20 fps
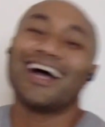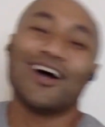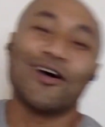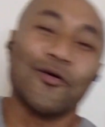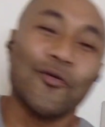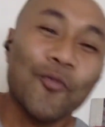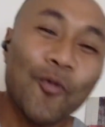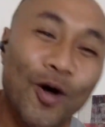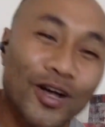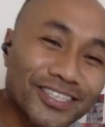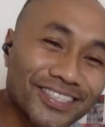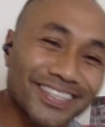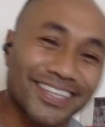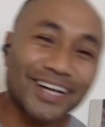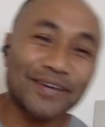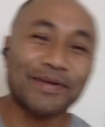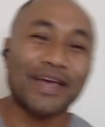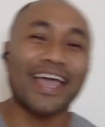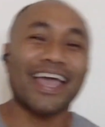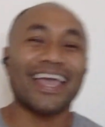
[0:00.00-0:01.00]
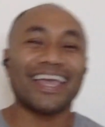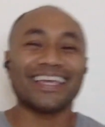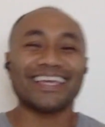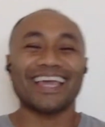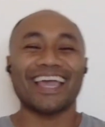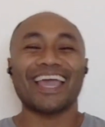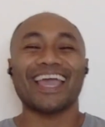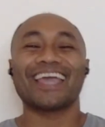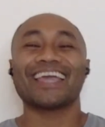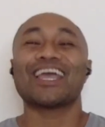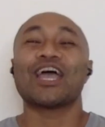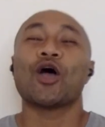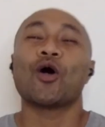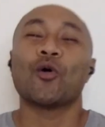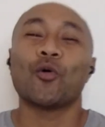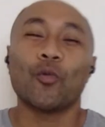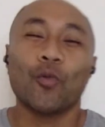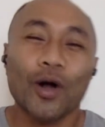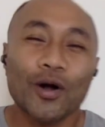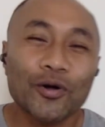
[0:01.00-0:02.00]
What's up, Hang Gang?
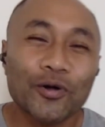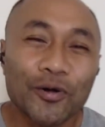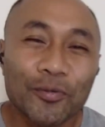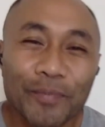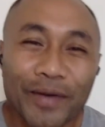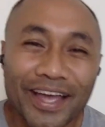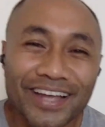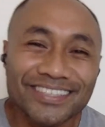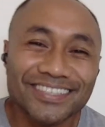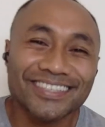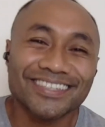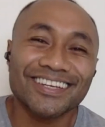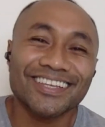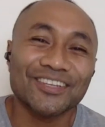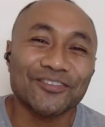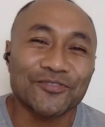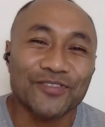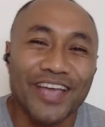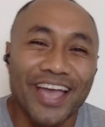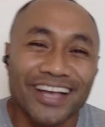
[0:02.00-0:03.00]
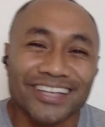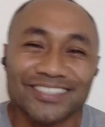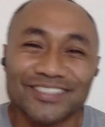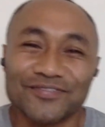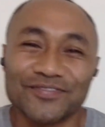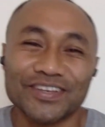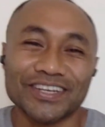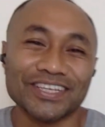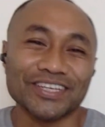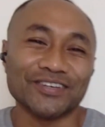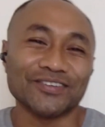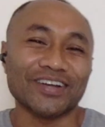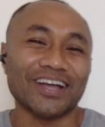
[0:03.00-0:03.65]
Welcome back to another reaction video,